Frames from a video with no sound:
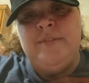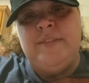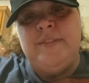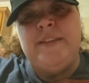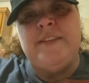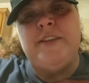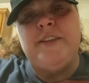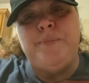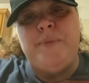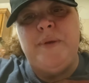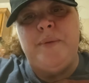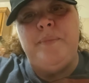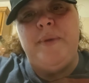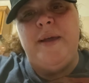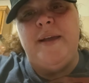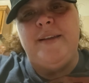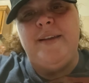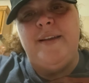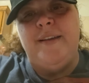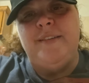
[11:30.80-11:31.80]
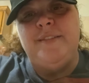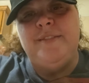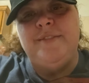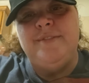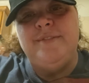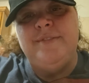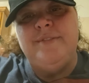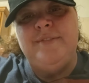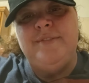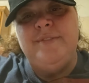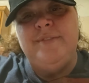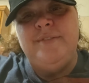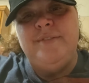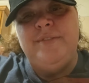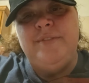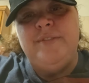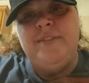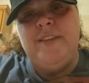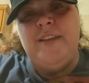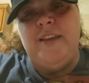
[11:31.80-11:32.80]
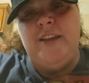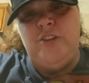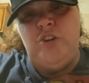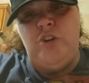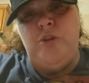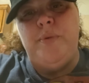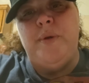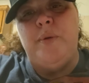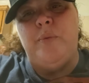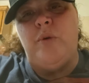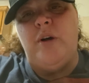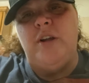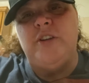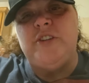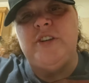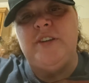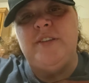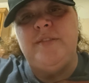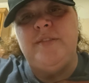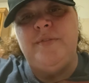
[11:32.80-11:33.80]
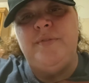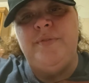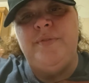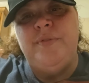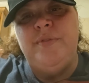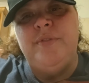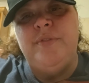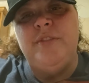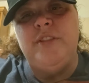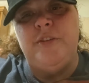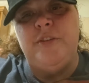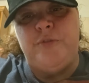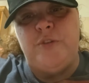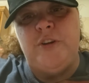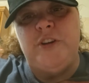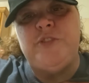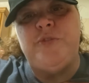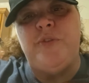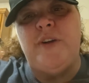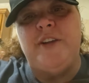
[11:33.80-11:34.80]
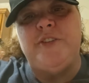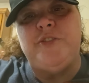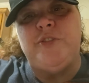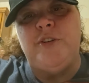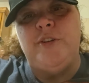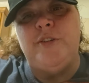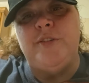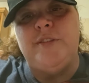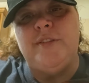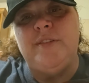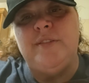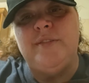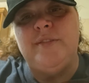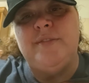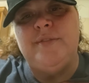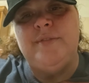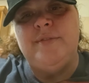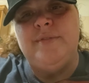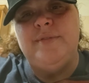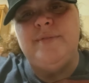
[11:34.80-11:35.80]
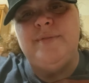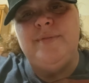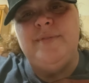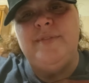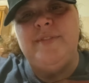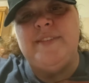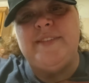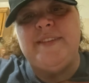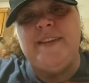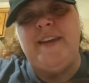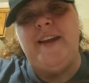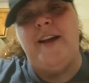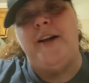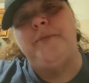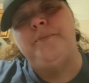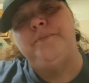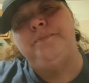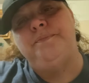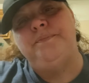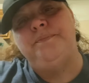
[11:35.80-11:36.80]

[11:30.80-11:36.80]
This has been Becca, and you've been watching The French Fried Truth. See ya.